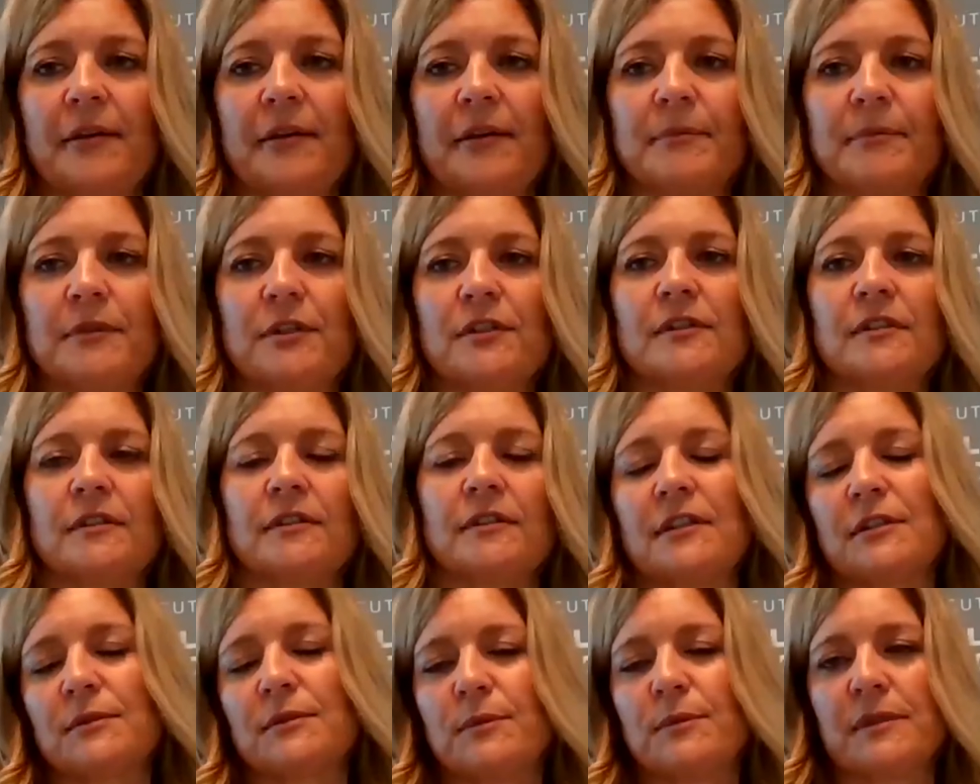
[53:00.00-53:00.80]
app
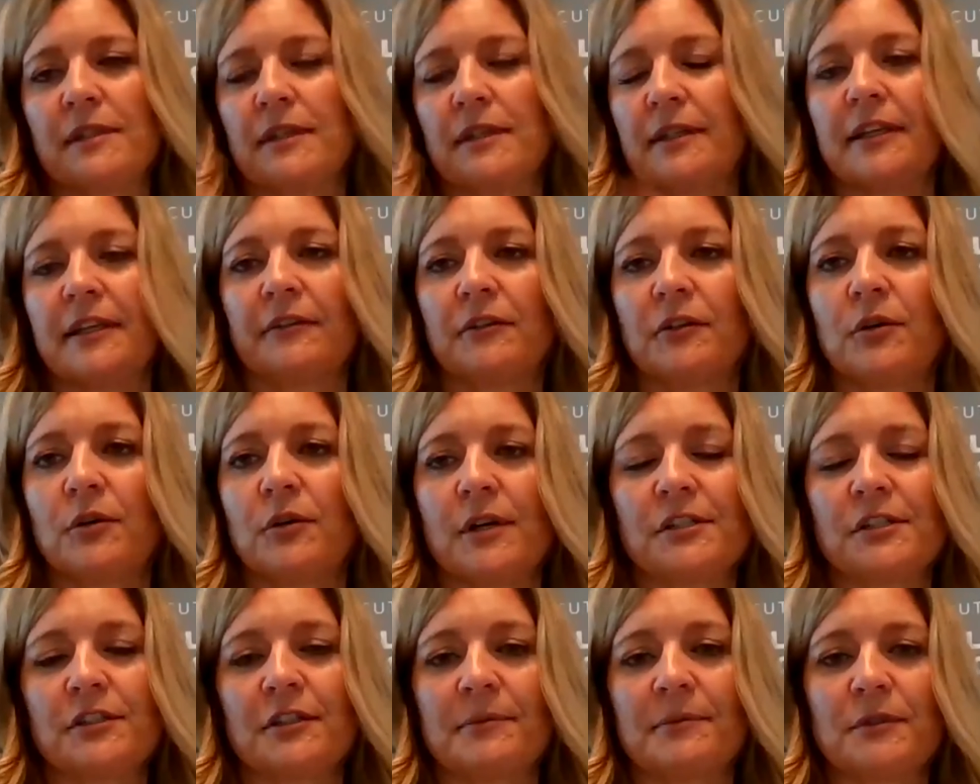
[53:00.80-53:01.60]
doesn't, this was another
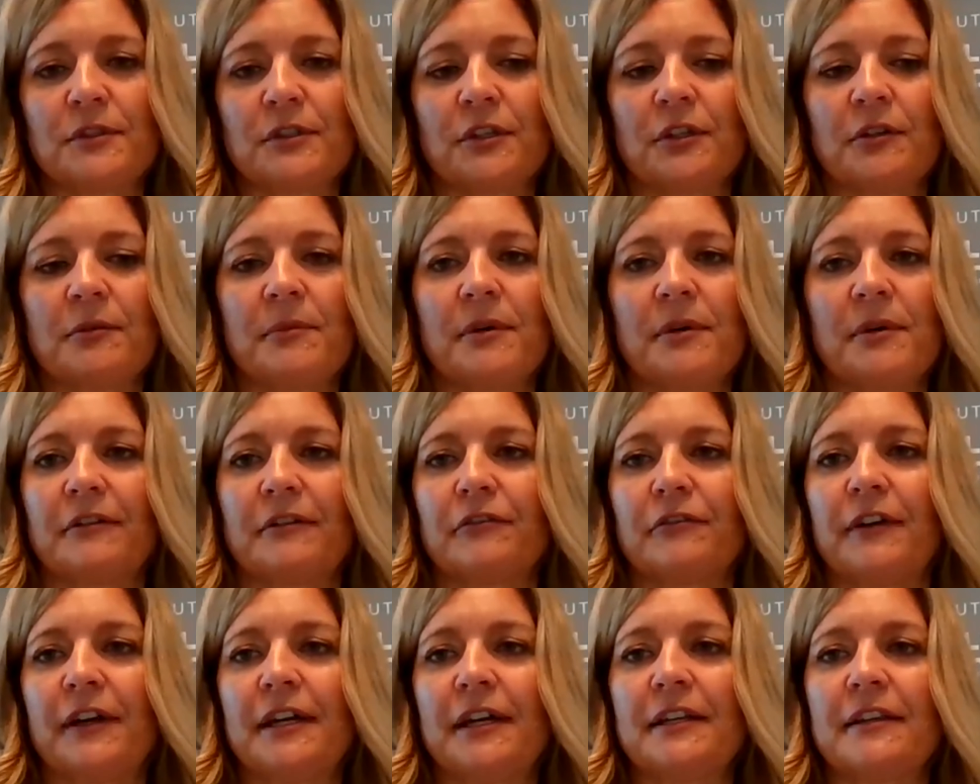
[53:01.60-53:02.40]
question, I'm just going to
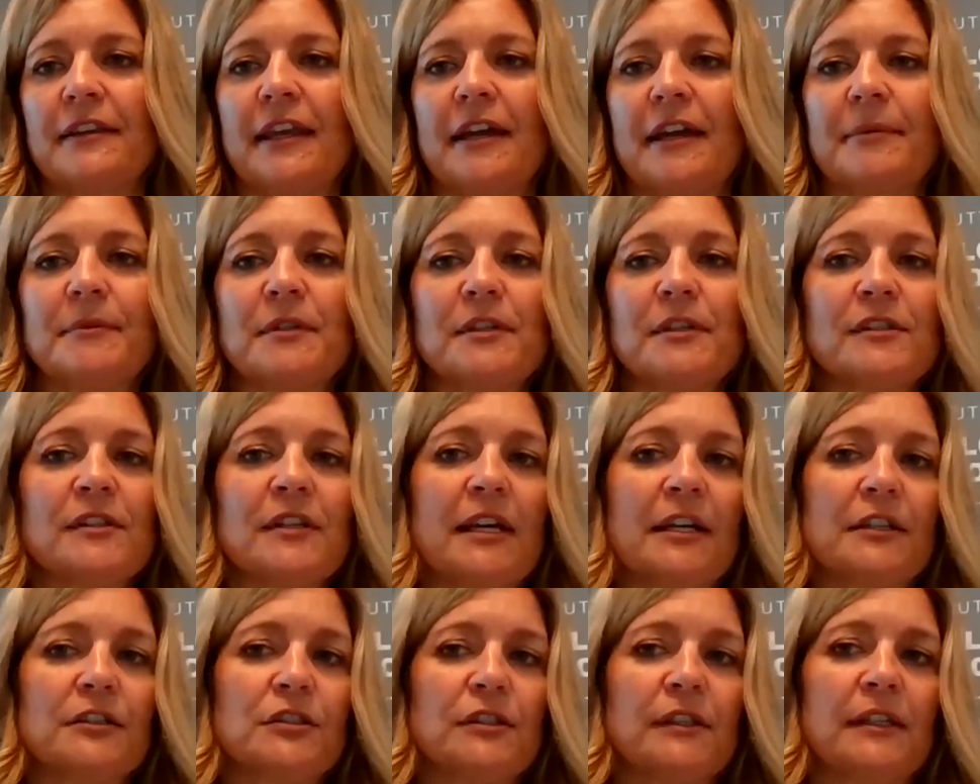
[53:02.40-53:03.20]
modify it. The app
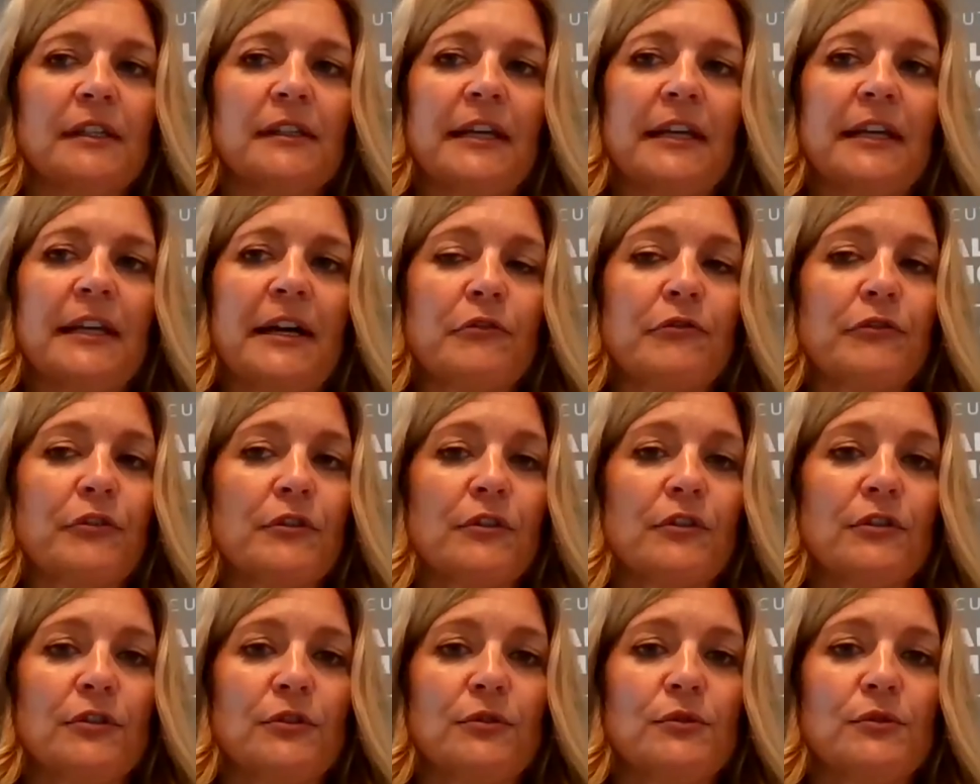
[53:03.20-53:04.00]
doesn't actually allow
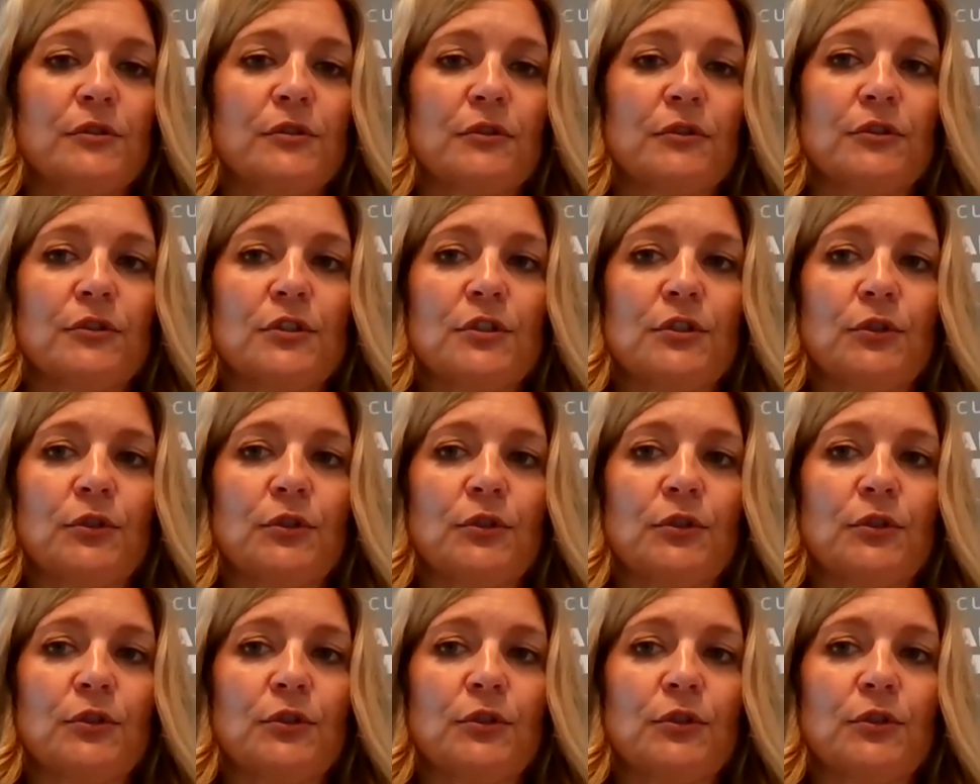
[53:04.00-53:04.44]
for the user